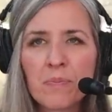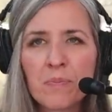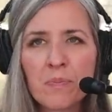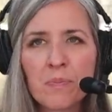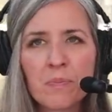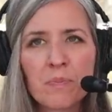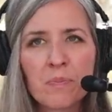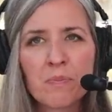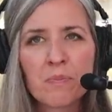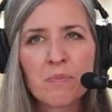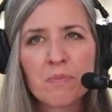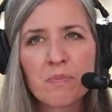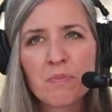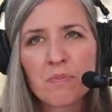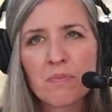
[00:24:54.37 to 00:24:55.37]

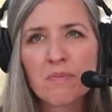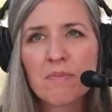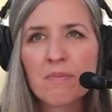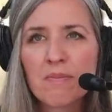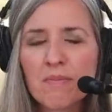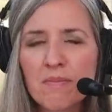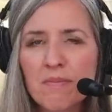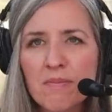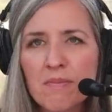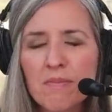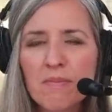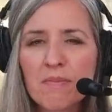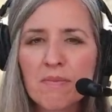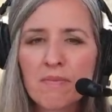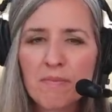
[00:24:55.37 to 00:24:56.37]

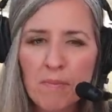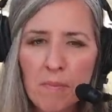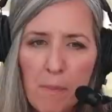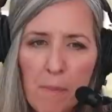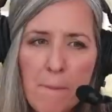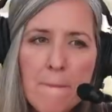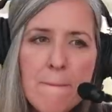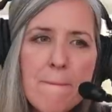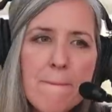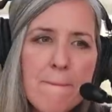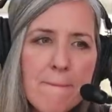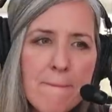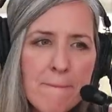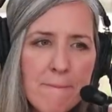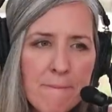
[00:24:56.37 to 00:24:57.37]

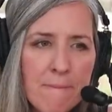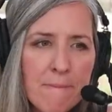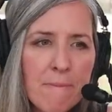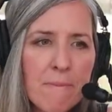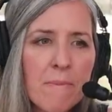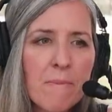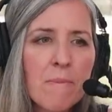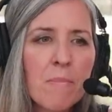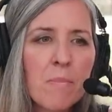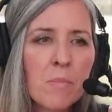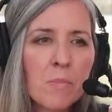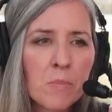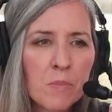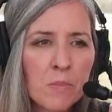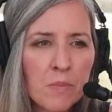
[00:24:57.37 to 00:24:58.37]

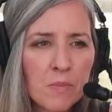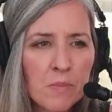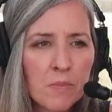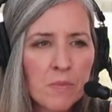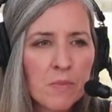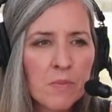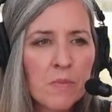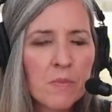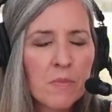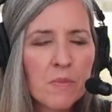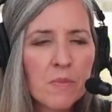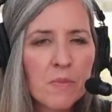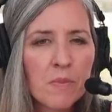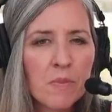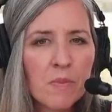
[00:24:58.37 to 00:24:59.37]

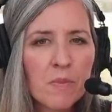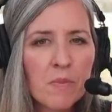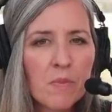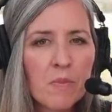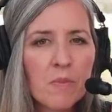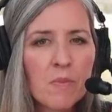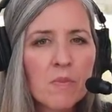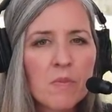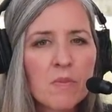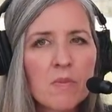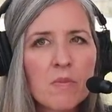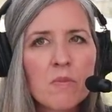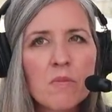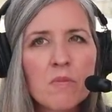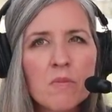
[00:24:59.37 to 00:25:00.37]

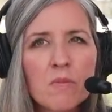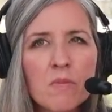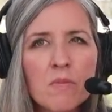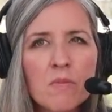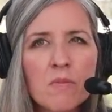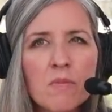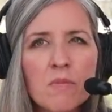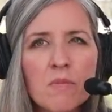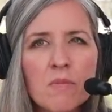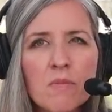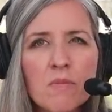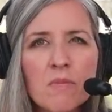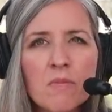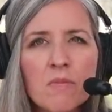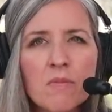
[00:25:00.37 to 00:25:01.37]
The person shown says nothing.